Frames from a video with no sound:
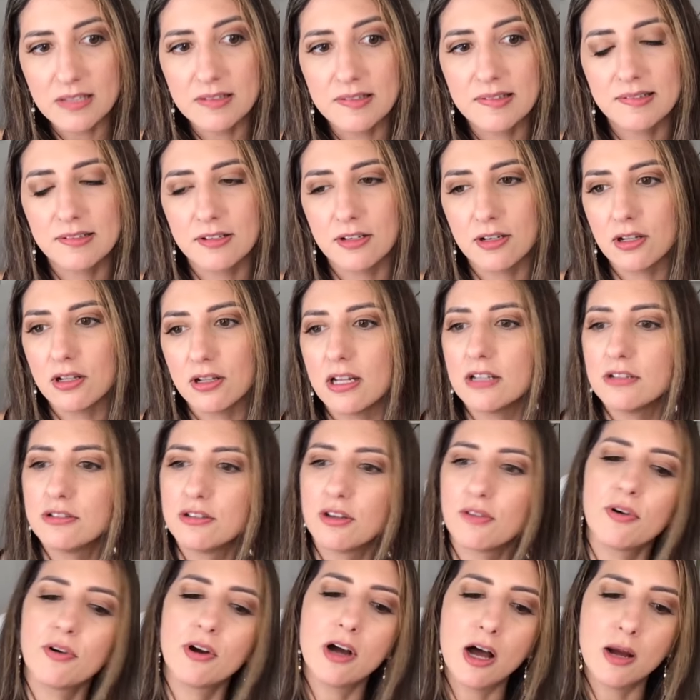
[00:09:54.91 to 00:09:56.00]
and still a
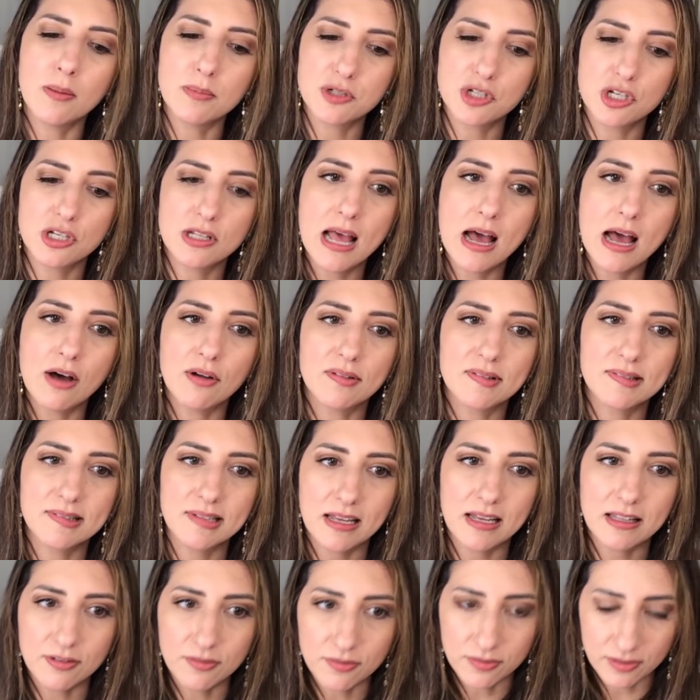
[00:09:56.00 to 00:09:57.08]
different option
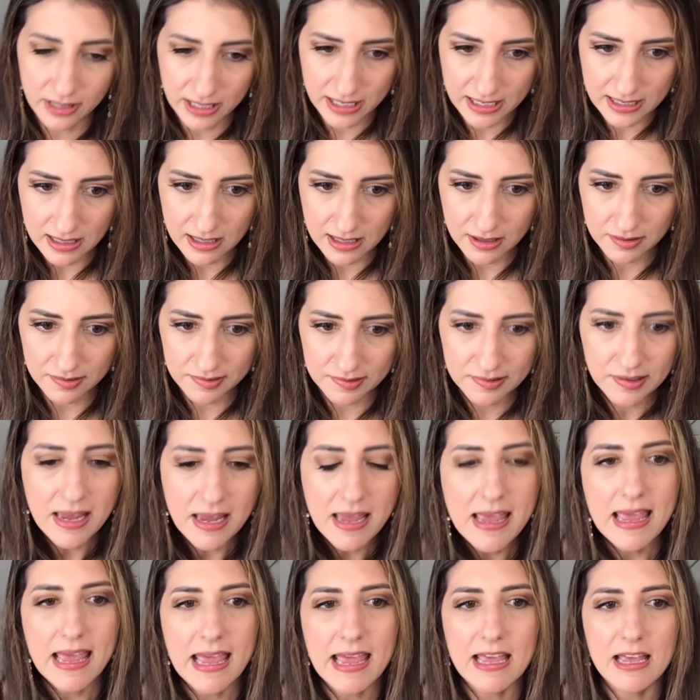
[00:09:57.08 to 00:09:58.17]
outside of leggings.
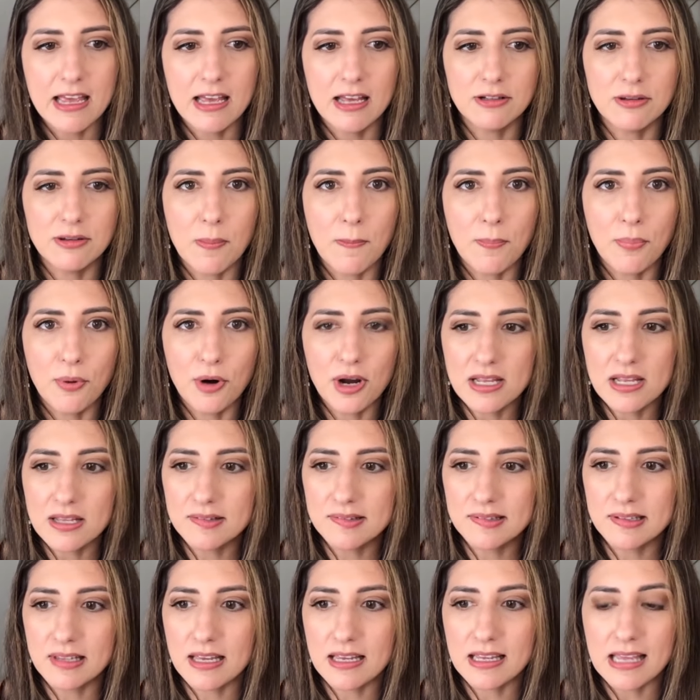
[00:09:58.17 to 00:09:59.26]
And
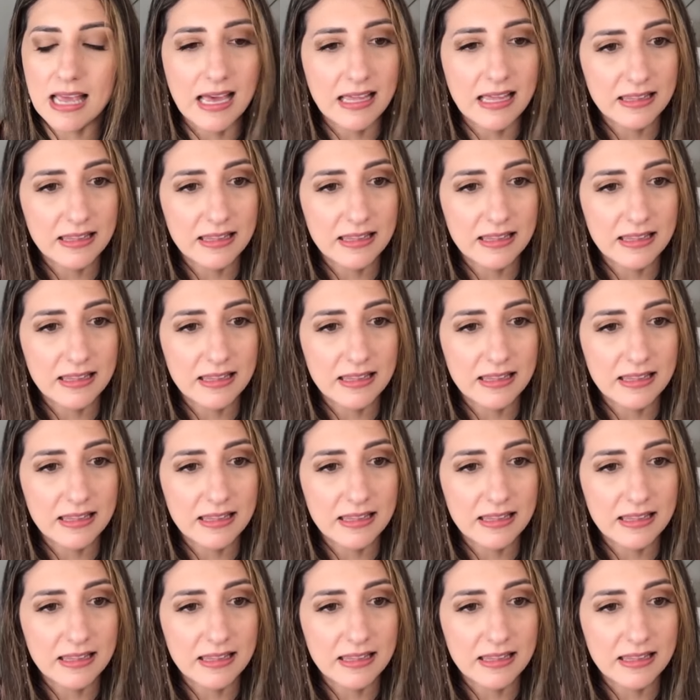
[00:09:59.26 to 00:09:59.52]
brands like